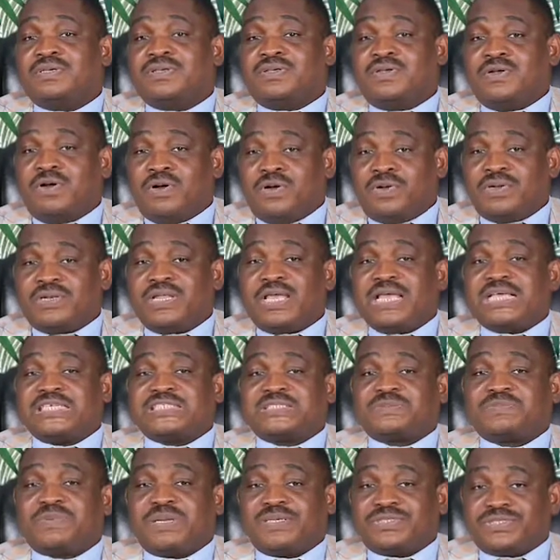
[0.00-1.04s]
God
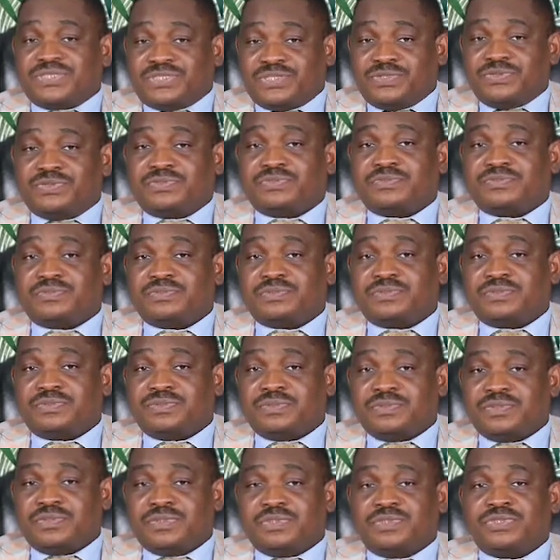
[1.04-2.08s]
expects you
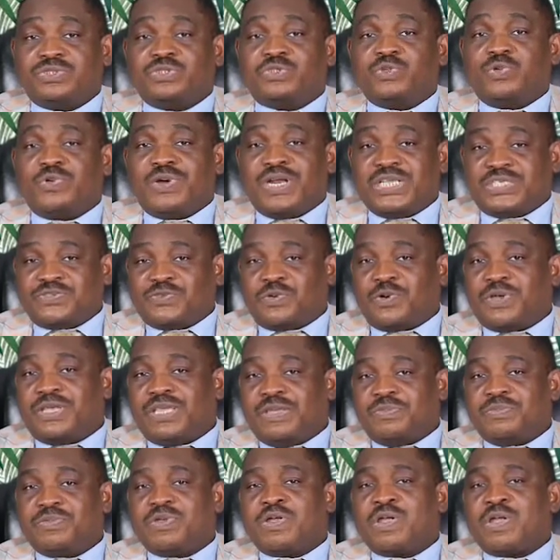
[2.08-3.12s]
to raise for
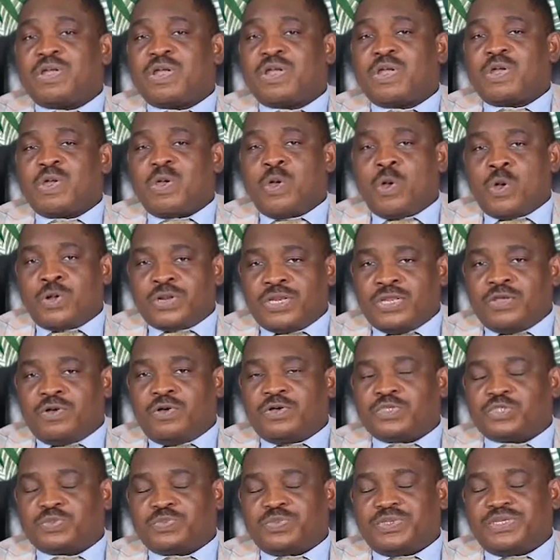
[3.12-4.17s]
him godly
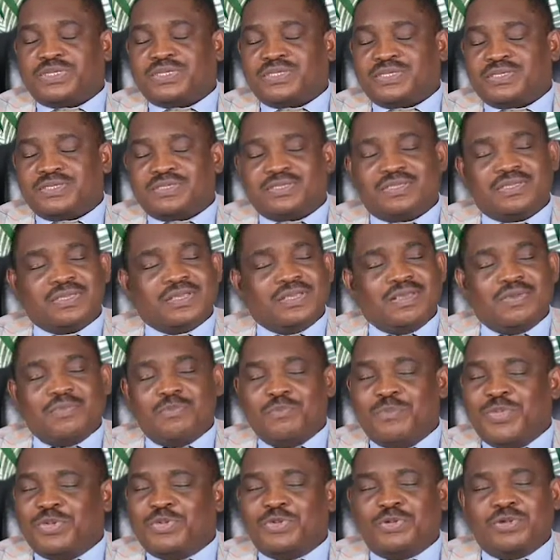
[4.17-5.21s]
offspring.
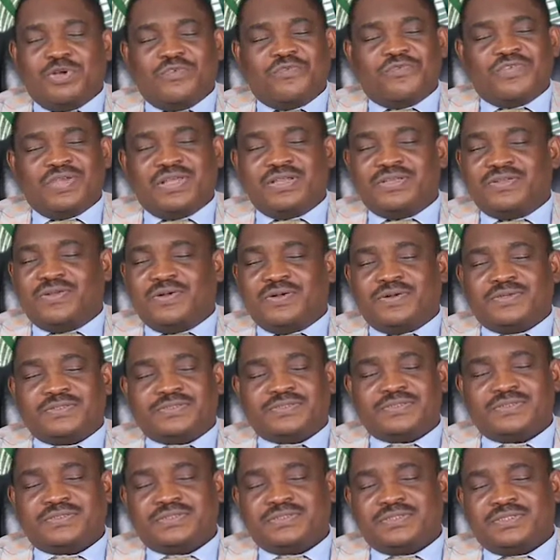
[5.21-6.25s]
May you not fail God,
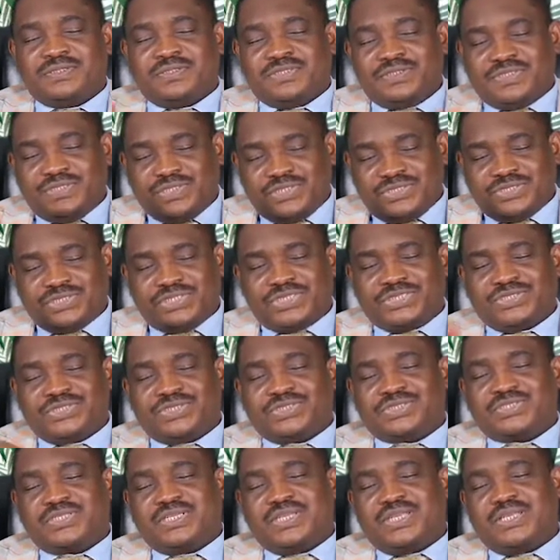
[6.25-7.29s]
in
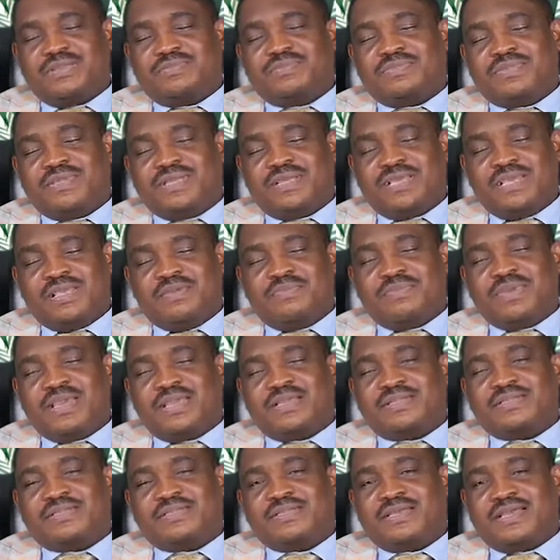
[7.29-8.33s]
Jesus' name. Amen
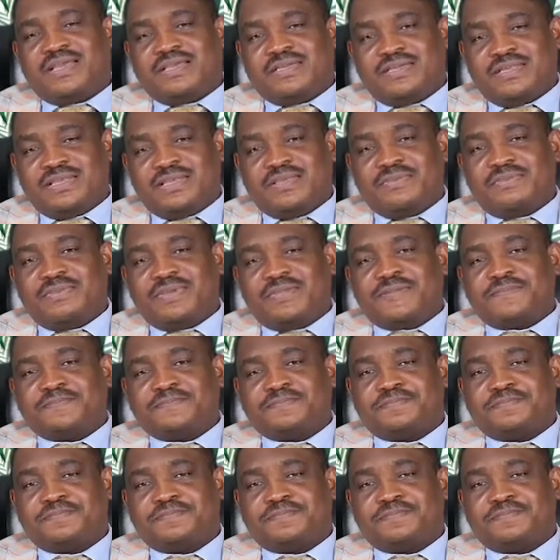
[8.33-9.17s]
and amen.